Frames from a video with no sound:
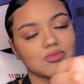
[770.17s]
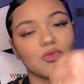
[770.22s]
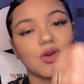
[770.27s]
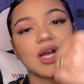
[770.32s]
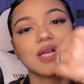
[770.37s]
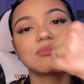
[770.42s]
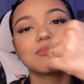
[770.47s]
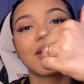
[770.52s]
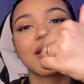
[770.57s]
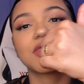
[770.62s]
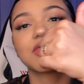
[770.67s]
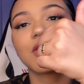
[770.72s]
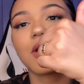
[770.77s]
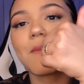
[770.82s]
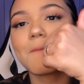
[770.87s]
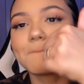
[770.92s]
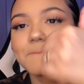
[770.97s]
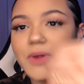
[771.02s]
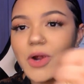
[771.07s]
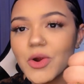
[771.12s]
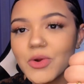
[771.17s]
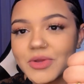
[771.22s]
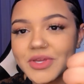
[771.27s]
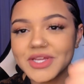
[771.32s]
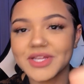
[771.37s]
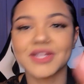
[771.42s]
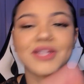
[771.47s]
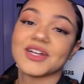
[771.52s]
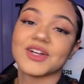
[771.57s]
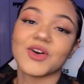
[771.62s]
Why is my thumb
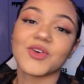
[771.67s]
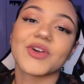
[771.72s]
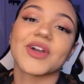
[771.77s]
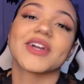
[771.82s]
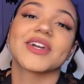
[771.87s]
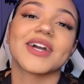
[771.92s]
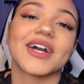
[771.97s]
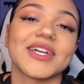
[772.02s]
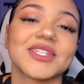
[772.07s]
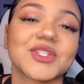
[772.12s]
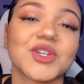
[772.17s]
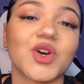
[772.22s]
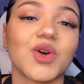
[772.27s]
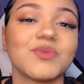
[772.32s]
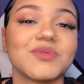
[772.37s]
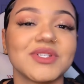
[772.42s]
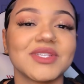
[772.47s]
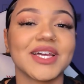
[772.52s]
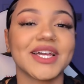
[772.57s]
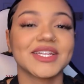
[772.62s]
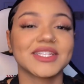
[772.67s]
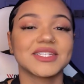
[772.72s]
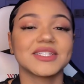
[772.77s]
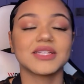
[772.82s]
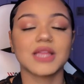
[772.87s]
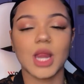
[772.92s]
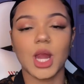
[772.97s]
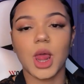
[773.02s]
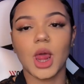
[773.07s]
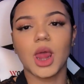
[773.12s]
broken? Okay, guys, I hope you liked
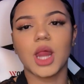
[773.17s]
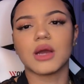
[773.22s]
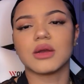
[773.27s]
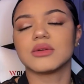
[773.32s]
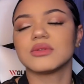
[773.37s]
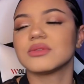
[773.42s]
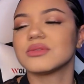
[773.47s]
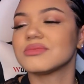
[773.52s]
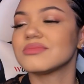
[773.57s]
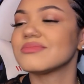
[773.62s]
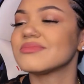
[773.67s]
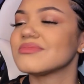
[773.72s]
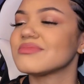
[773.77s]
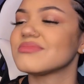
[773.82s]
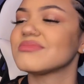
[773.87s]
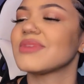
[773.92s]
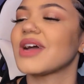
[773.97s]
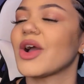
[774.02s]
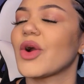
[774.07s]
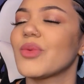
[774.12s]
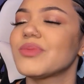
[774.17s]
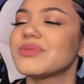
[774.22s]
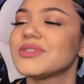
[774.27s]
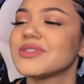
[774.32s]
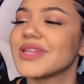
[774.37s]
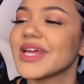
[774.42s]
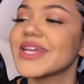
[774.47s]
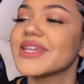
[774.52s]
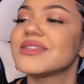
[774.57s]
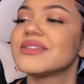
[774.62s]
it. I hope
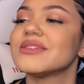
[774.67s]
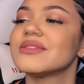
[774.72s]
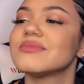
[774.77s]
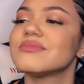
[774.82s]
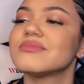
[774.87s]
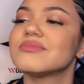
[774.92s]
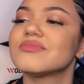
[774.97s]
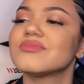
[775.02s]
you liked it.